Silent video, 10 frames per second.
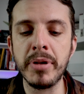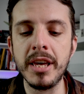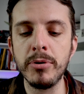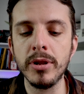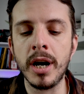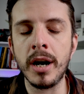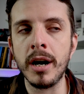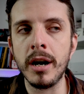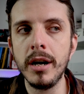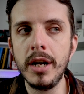People
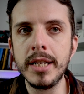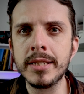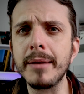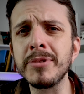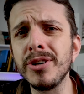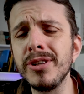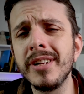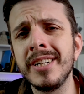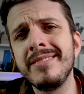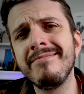are
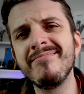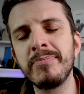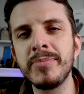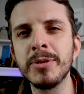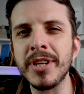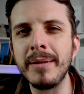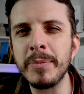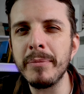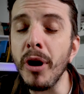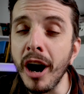skeptical and
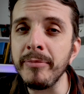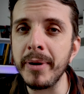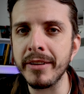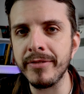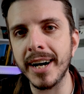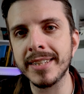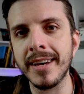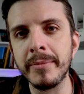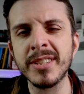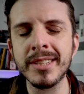sometimes a bit put off by the fact
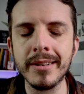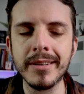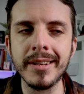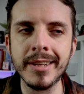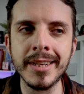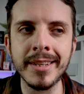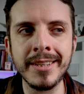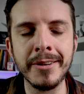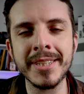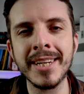that, because
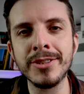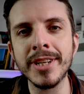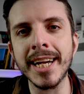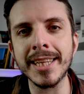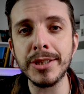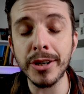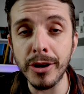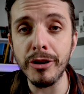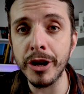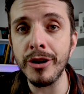it's unlikely to
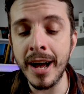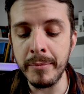cure your